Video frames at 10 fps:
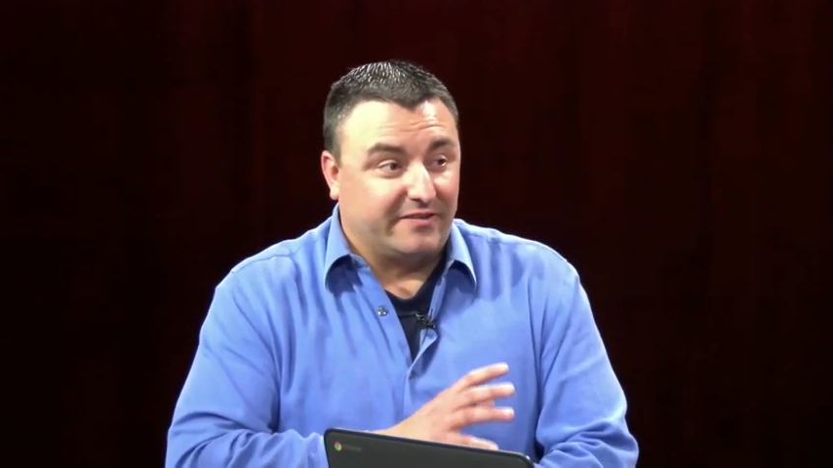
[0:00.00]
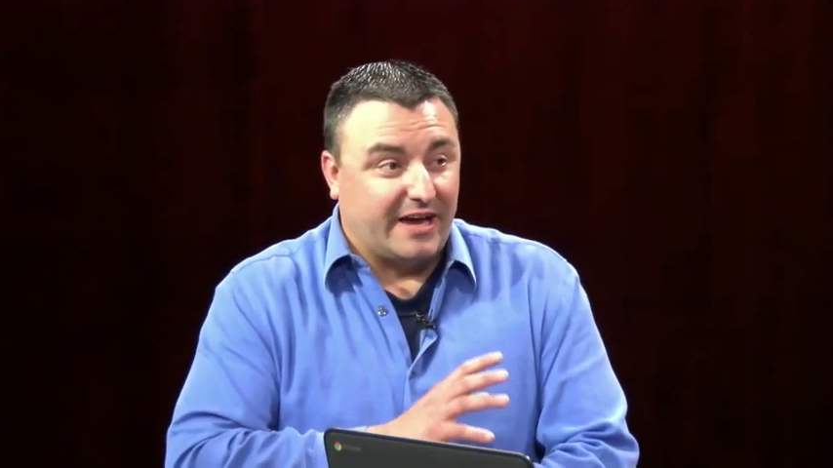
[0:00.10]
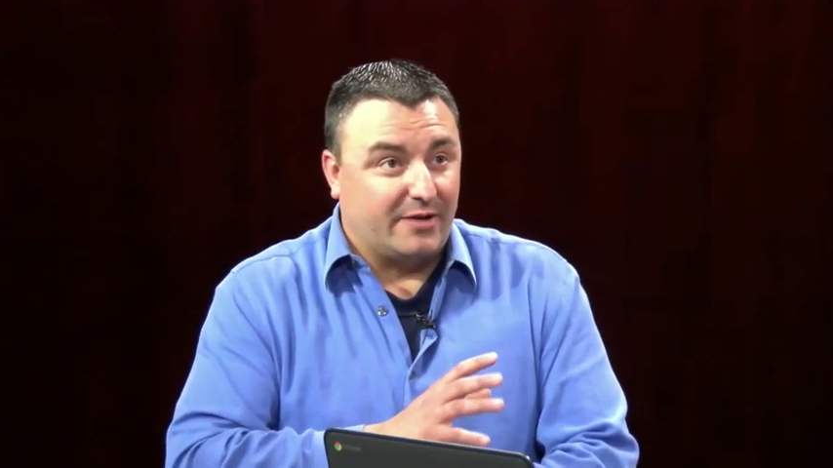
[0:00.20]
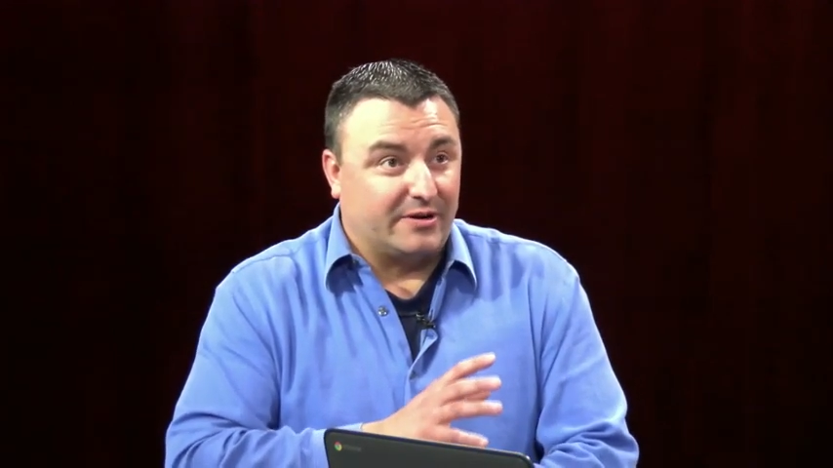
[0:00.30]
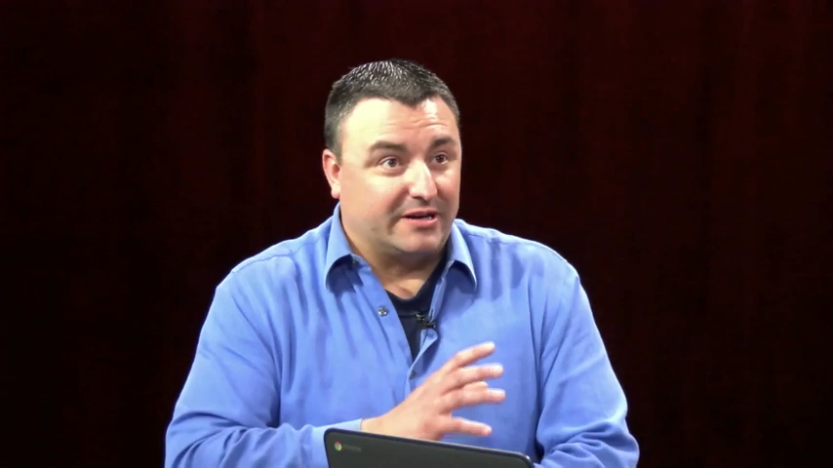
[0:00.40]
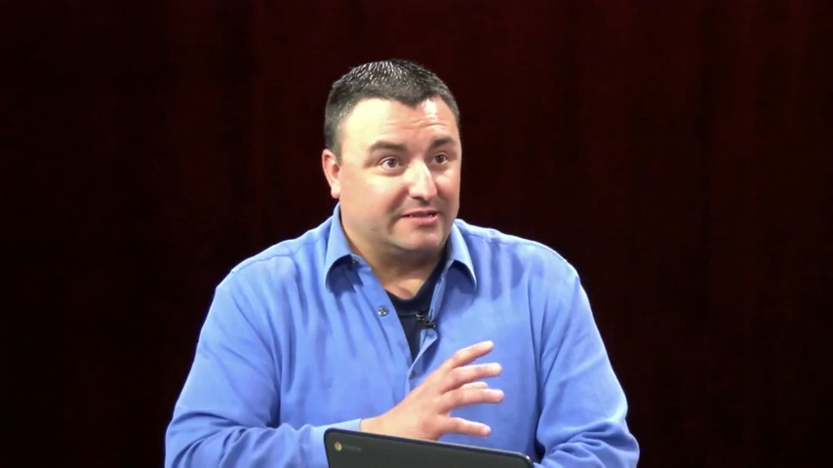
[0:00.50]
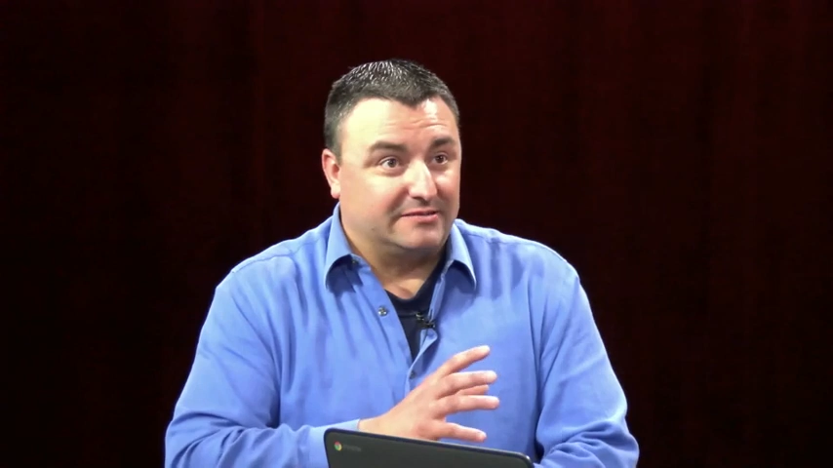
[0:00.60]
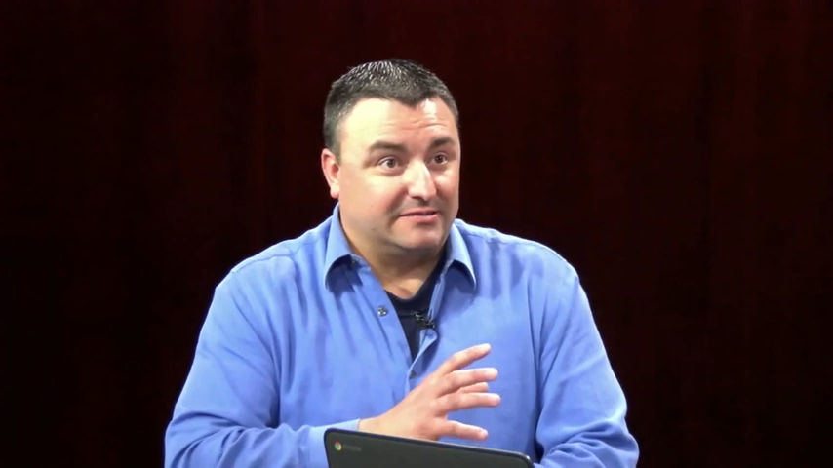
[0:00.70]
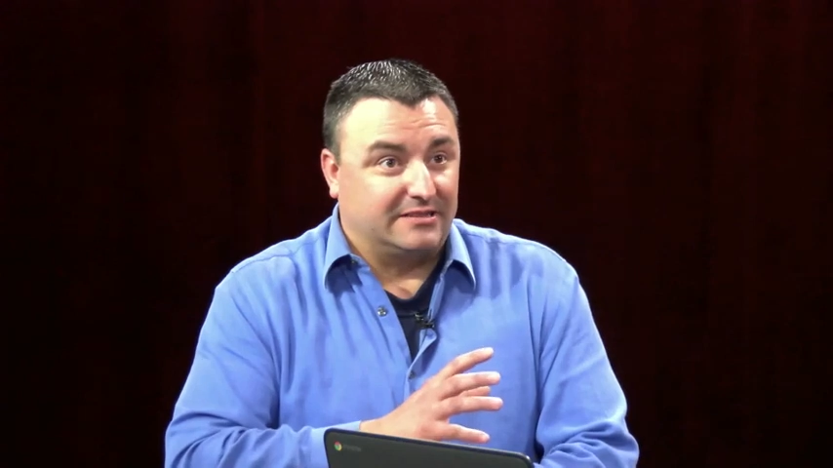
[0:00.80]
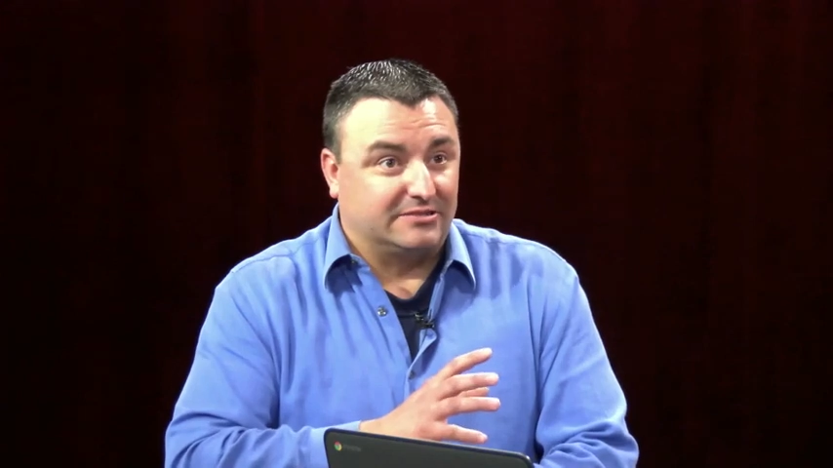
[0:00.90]
how
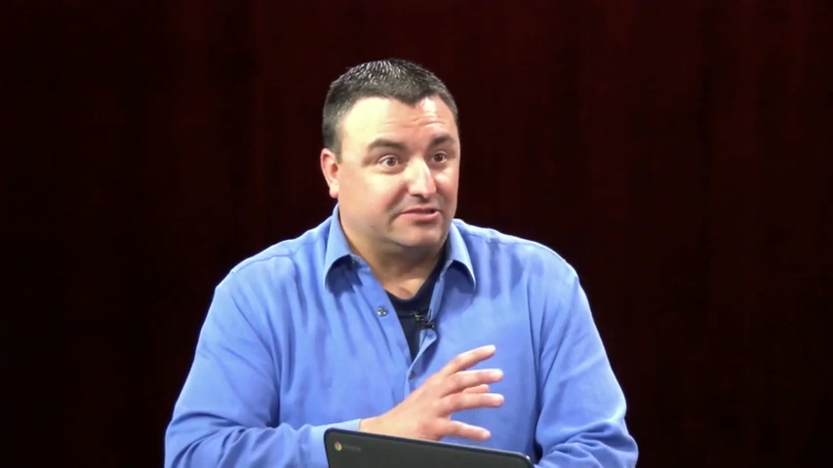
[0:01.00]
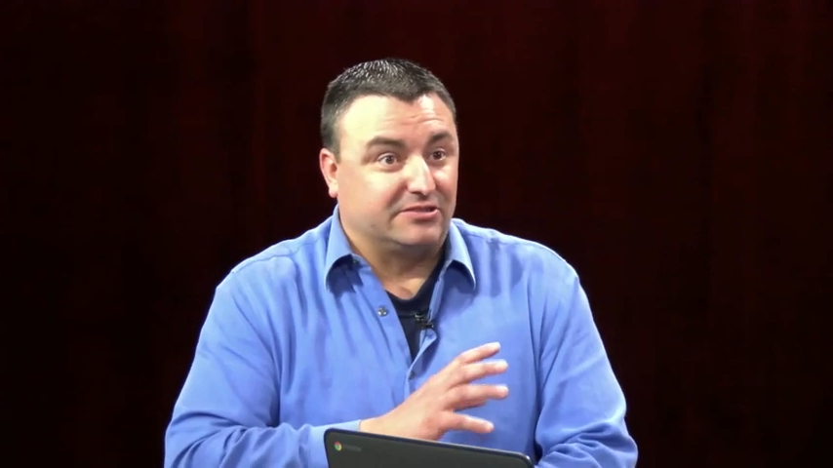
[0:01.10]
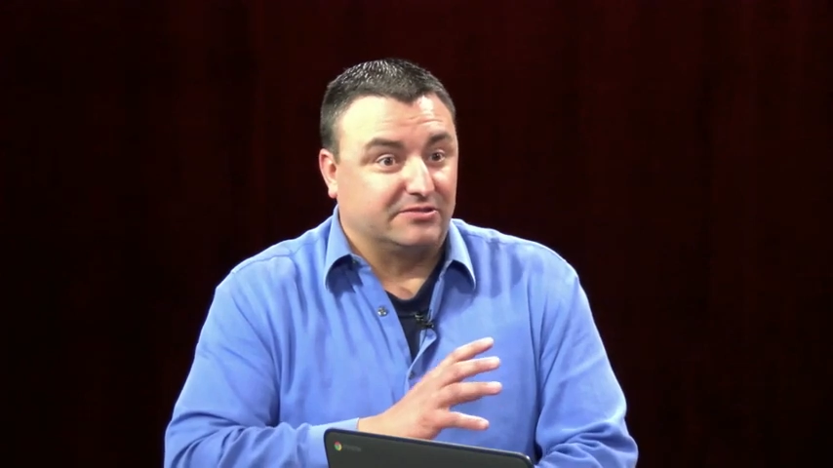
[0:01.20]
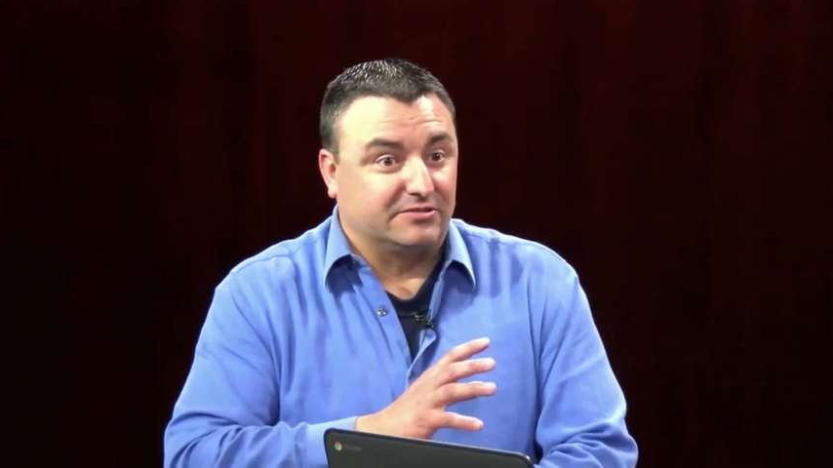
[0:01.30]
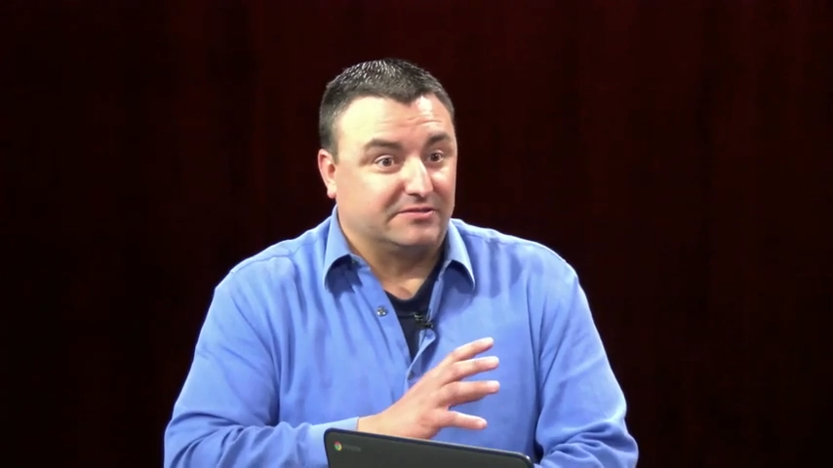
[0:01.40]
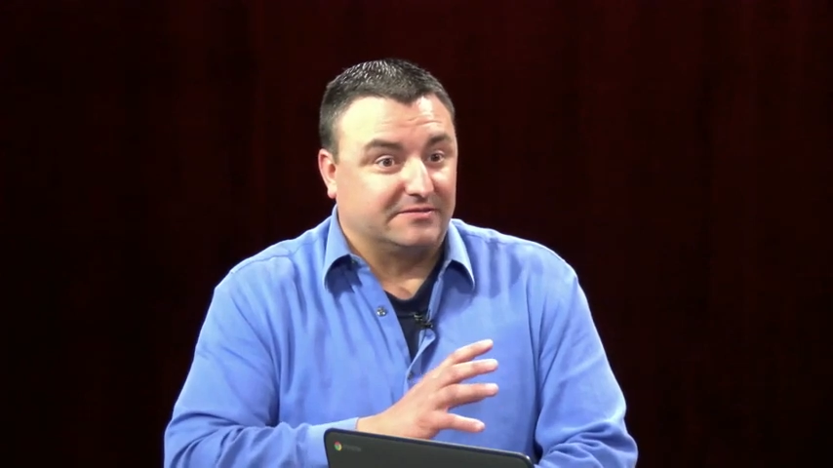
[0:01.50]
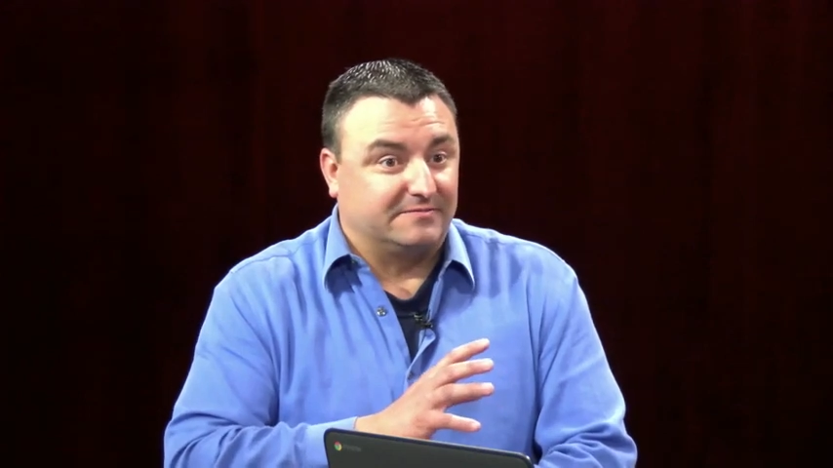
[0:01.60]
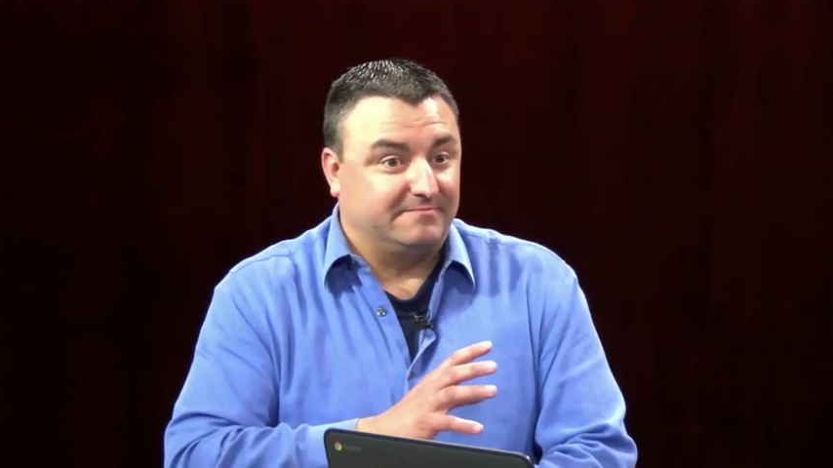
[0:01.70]
a certain